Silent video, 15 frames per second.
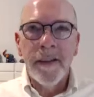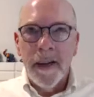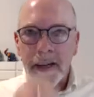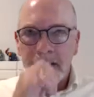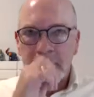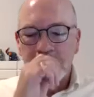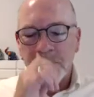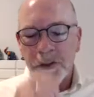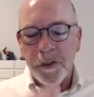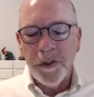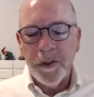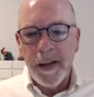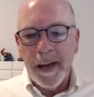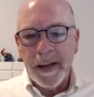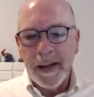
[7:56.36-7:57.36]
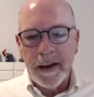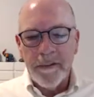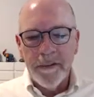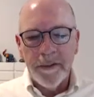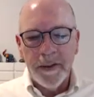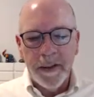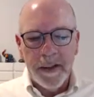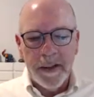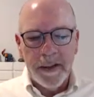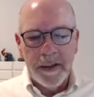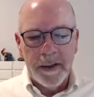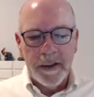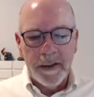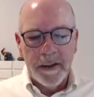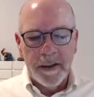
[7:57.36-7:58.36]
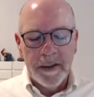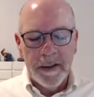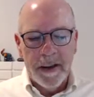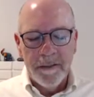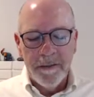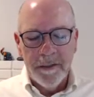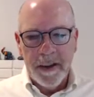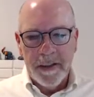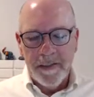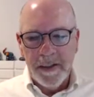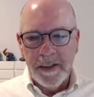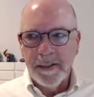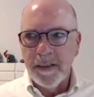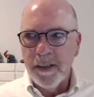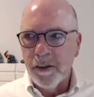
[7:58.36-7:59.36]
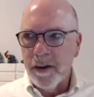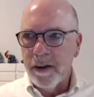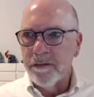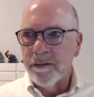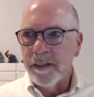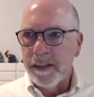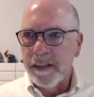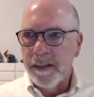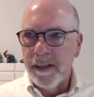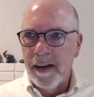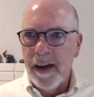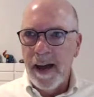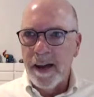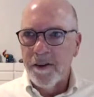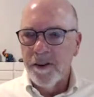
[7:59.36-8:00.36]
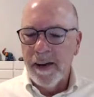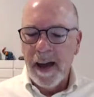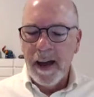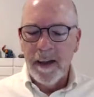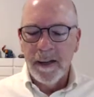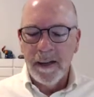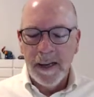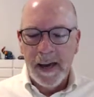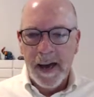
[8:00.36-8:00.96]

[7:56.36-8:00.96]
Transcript: it's true that like every ethnicity or every nationality